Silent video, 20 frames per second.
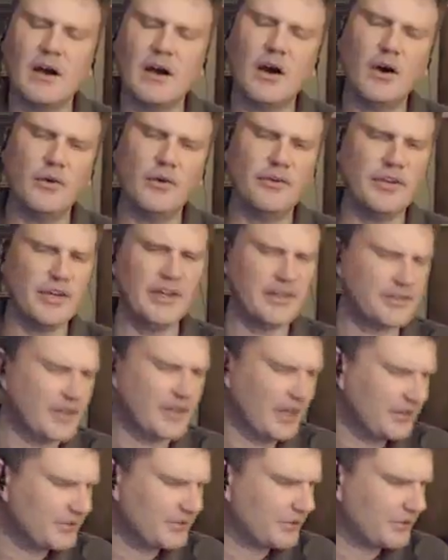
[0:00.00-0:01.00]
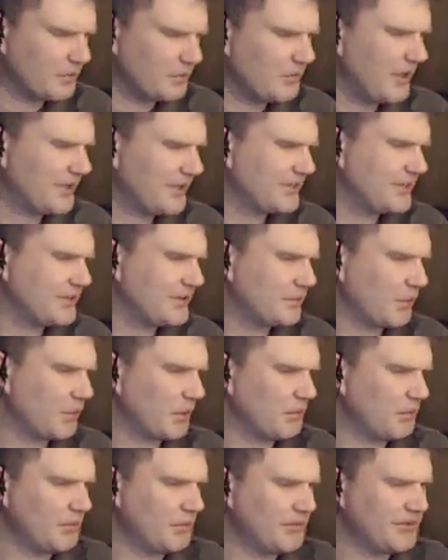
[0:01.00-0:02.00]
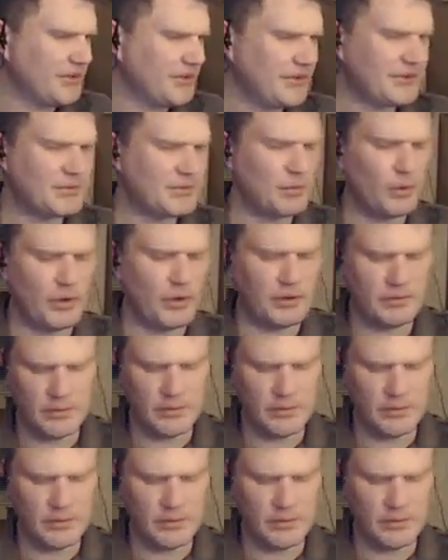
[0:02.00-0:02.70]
Oh yes, as for message, one moment. There's more.